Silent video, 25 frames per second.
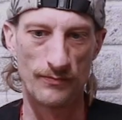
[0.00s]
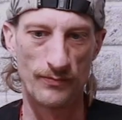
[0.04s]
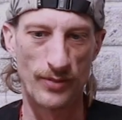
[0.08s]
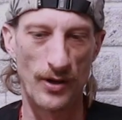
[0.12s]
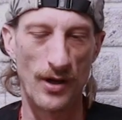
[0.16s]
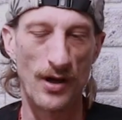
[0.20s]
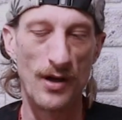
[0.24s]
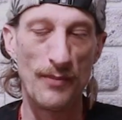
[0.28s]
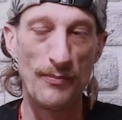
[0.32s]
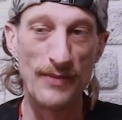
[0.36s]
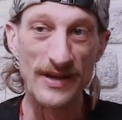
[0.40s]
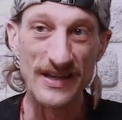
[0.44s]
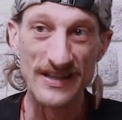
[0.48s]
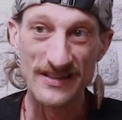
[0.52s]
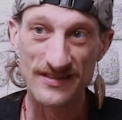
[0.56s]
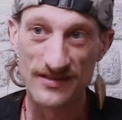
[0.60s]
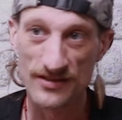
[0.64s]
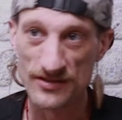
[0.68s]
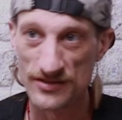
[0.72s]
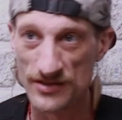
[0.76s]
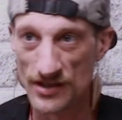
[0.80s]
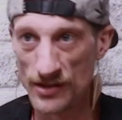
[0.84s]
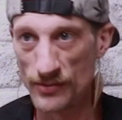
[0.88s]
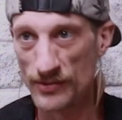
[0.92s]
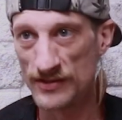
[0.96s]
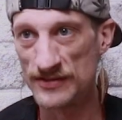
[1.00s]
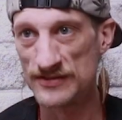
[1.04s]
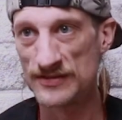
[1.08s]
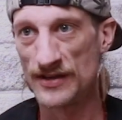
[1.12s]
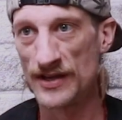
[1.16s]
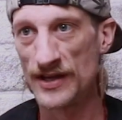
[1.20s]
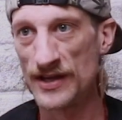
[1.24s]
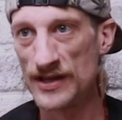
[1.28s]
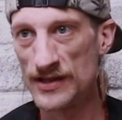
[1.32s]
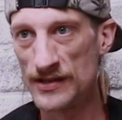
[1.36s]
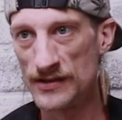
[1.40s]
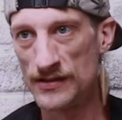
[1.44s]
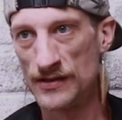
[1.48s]
per meter, shall we
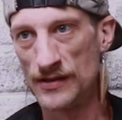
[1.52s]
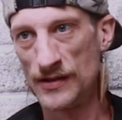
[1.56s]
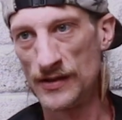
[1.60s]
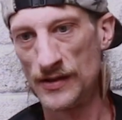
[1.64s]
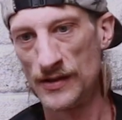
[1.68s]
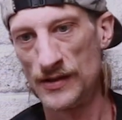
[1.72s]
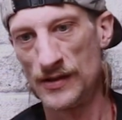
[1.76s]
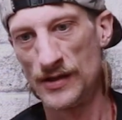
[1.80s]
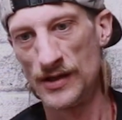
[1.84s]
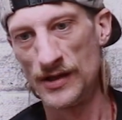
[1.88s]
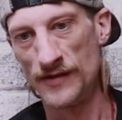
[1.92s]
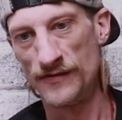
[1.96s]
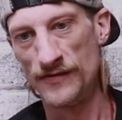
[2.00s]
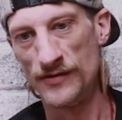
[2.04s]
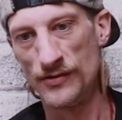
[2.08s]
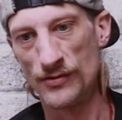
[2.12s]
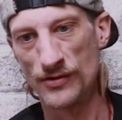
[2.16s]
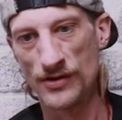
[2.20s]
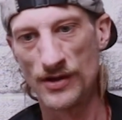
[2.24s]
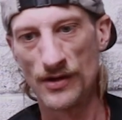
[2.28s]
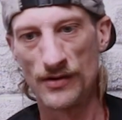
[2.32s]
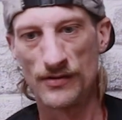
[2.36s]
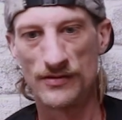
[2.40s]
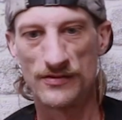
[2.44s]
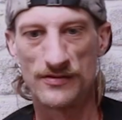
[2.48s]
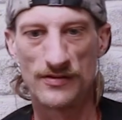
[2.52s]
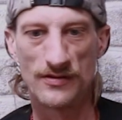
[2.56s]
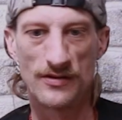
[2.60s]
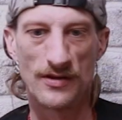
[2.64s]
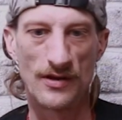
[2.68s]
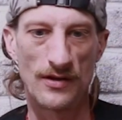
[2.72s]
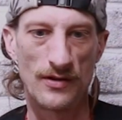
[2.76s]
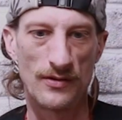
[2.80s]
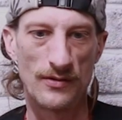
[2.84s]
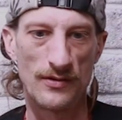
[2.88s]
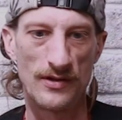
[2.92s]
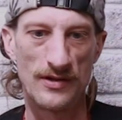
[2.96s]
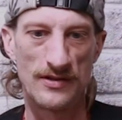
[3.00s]
say, if you were going to
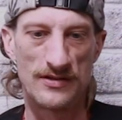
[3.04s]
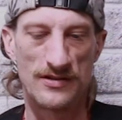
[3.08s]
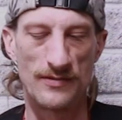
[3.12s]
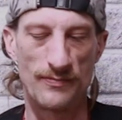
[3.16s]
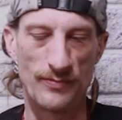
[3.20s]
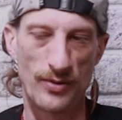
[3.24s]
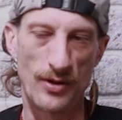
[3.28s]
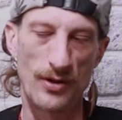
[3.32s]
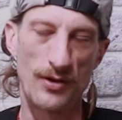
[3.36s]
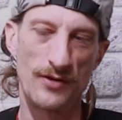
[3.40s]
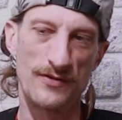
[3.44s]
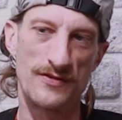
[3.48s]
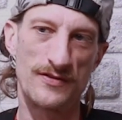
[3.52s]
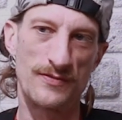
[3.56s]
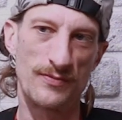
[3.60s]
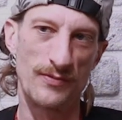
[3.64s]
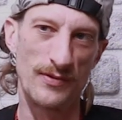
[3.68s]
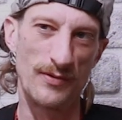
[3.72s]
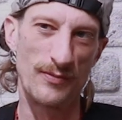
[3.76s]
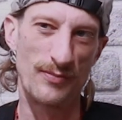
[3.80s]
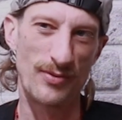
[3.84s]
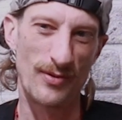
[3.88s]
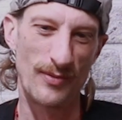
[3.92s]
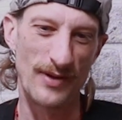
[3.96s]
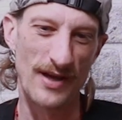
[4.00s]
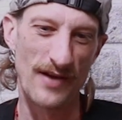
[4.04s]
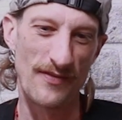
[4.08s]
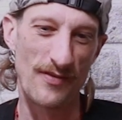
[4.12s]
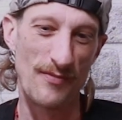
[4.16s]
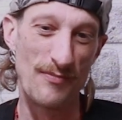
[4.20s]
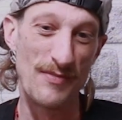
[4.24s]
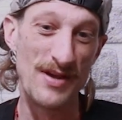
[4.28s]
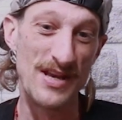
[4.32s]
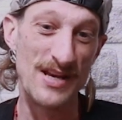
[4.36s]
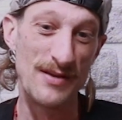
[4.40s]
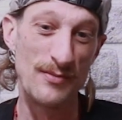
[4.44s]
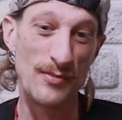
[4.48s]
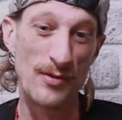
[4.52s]
go into pots, we would probably have a
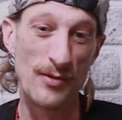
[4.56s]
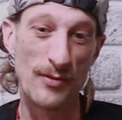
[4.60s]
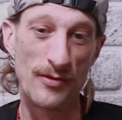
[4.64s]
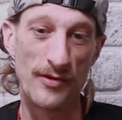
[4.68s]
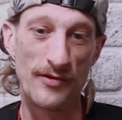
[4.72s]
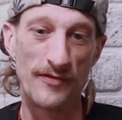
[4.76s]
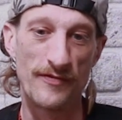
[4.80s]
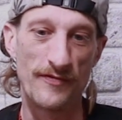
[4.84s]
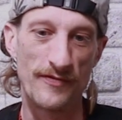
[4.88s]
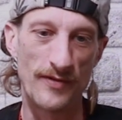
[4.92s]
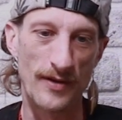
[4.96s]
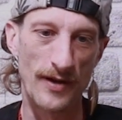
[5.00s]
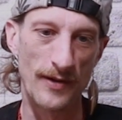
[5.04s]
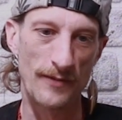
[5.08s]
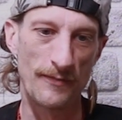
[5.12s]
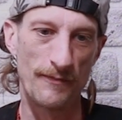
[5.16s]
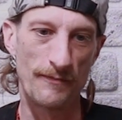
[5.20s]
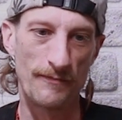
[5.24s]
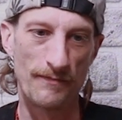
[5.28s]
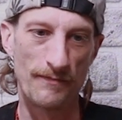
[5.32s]
minimum of like